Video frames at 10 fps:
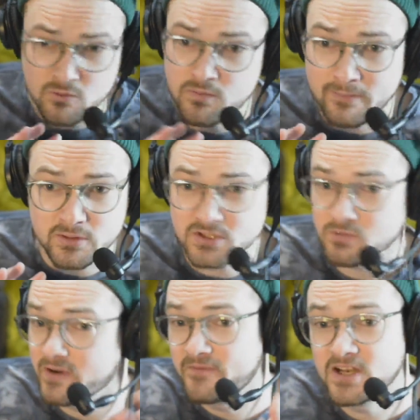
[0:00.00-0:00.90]
probably just want
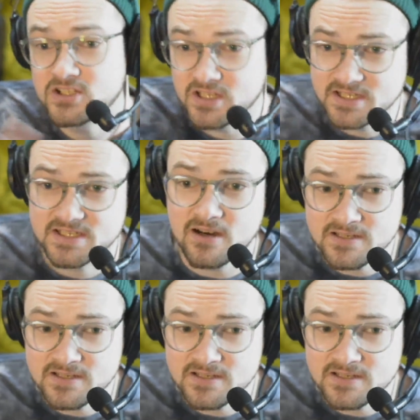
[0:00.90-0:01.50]
to finish this start